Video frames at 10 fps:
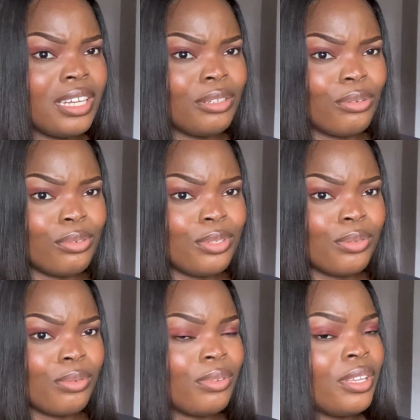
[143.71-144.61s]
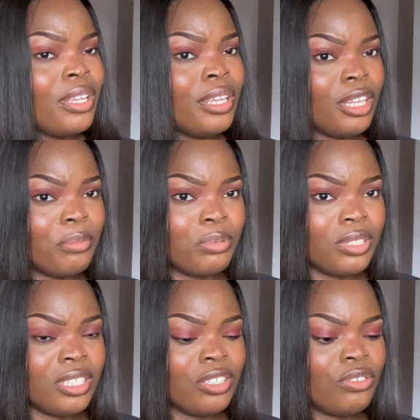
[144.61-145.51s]
also a
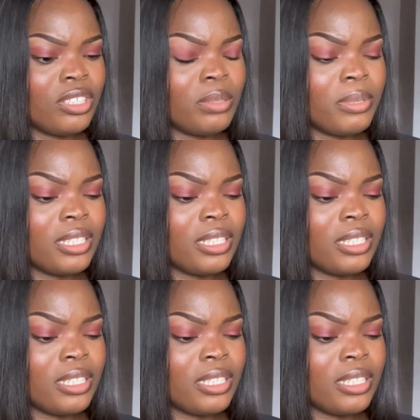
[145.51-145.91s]
protein treatment.